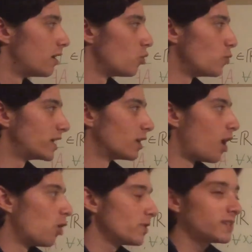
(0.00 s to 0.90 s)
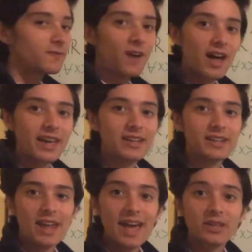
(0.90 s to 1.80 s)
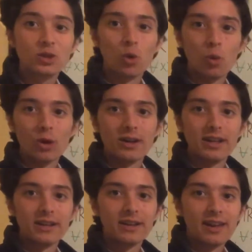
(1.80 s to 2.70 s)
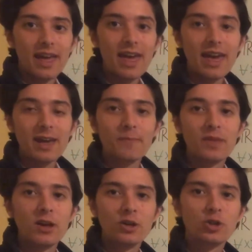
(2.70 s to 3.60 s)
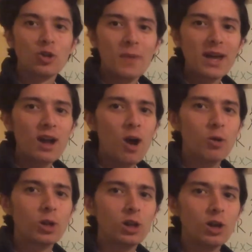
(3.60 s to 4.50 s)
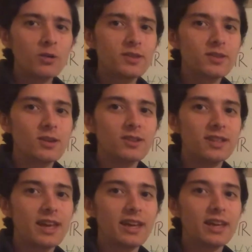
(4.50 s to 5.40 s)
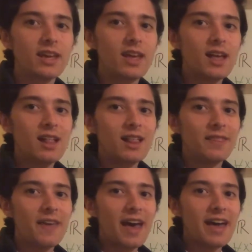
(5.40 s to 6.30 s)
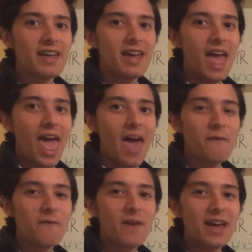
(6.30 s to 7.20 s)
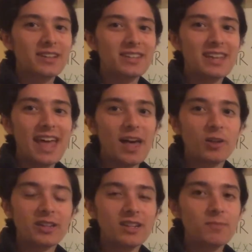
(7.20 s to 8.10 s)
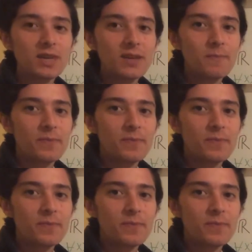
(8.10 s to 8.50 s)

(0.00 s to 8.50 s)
We can always find an x-coordinate, a. So no matter how close they're saying that f of x and L need to be,